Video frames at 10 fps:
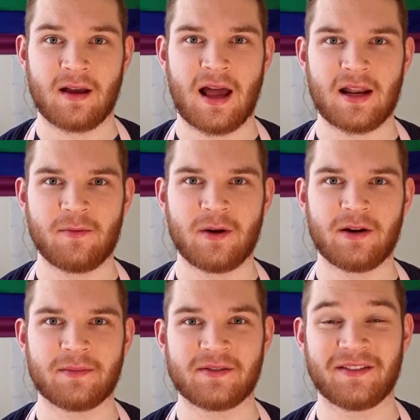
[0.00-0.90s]
Hello and
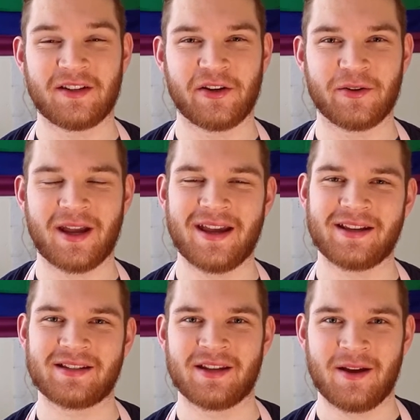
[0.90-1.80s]
welcome to 52
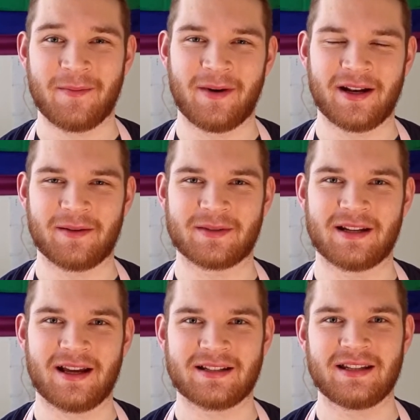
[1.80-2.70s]
Cakes. My name's
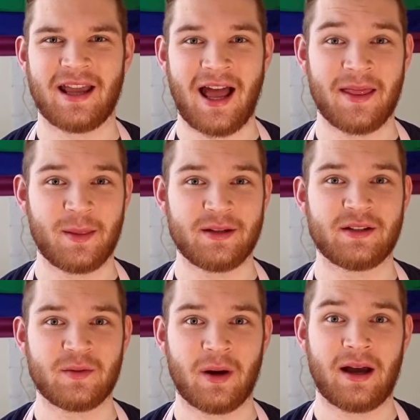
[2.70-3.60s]
Alexi and this
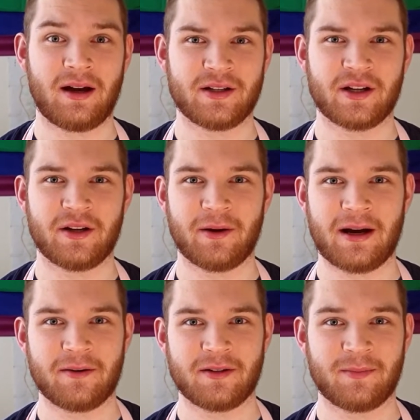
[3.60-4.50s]
is where I show you
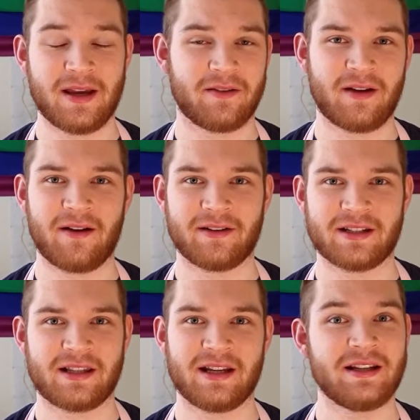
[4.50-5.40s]
how to bake
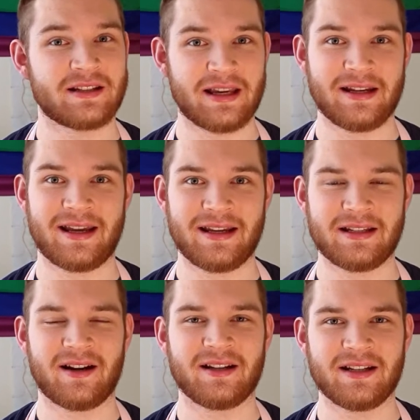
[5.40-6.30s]
various things in a
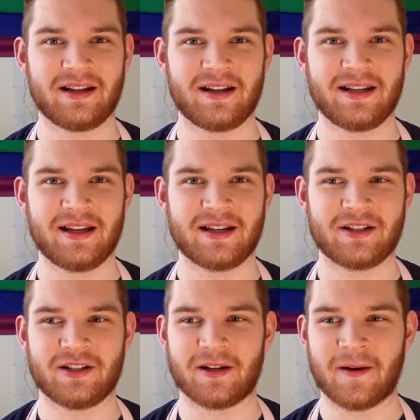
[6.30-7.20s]
tiny
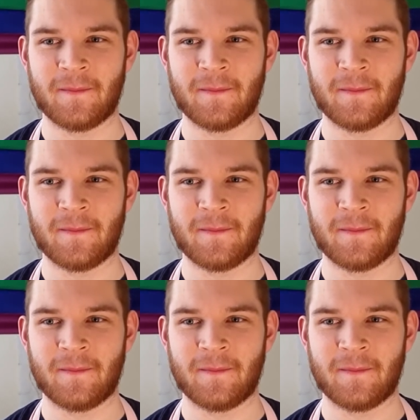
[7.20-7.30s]
kitchen.